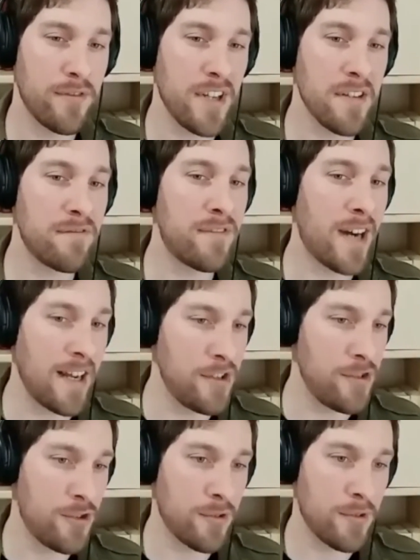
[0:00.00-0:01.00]

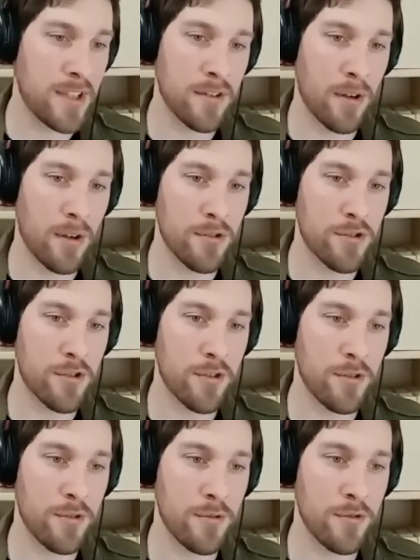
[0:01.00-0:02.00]
invites you and
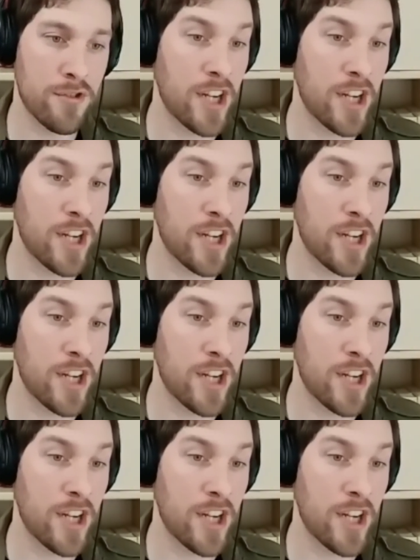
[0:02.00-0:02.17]
also